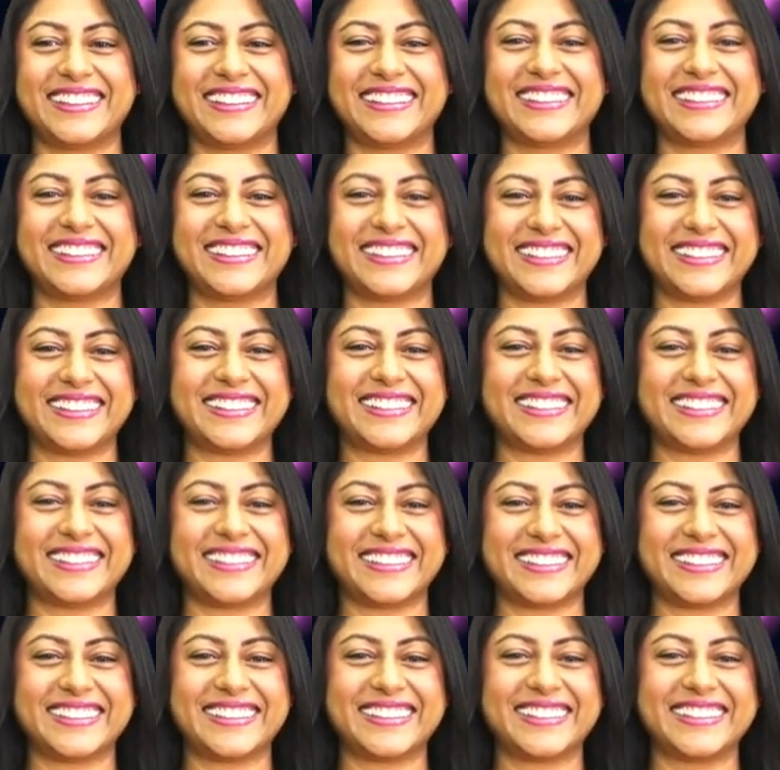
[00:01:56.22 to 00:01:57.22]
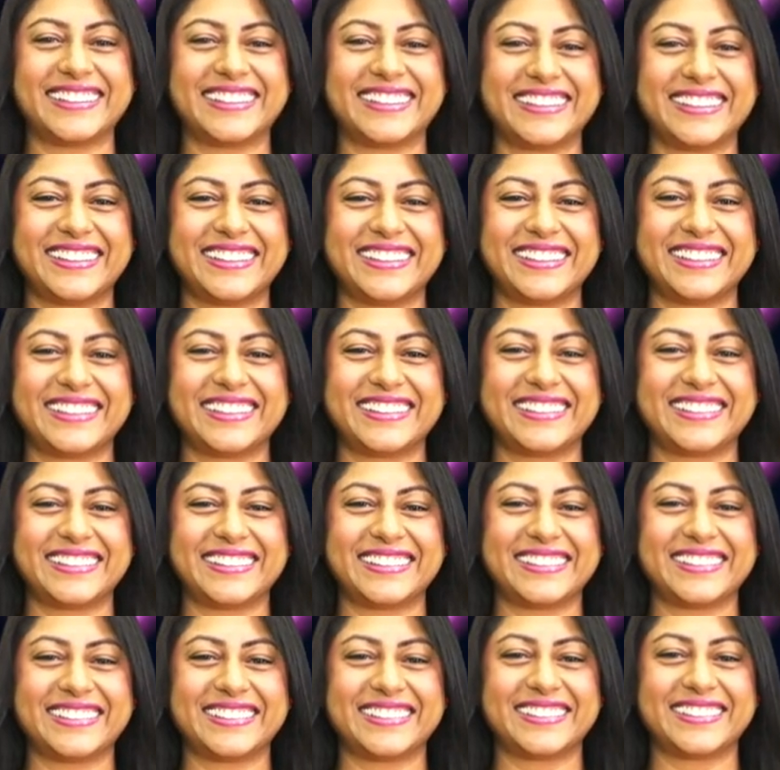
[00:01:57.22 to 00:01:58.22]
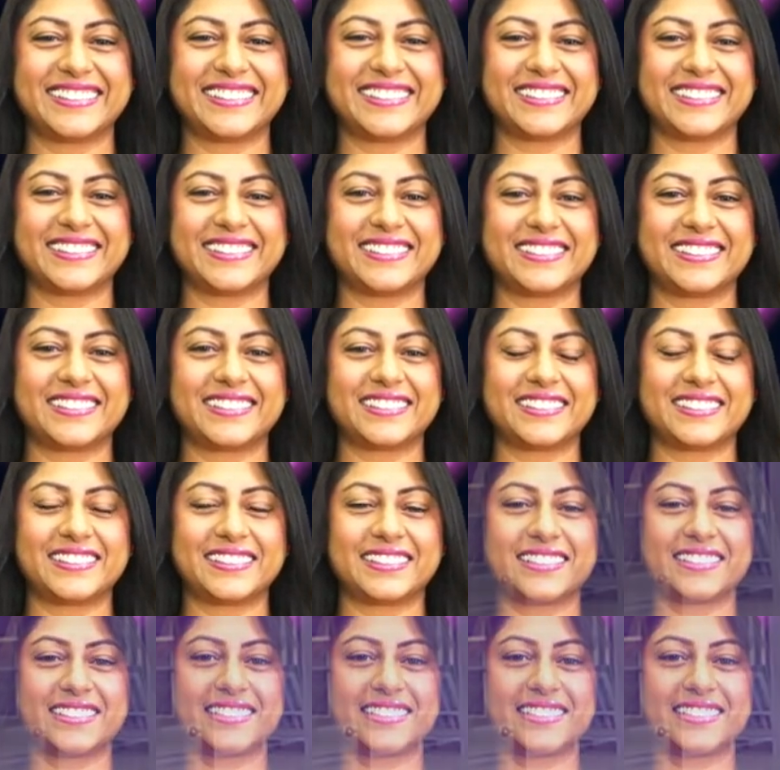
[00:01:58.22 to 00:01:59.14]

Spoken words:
No words are spoken by the person on screen.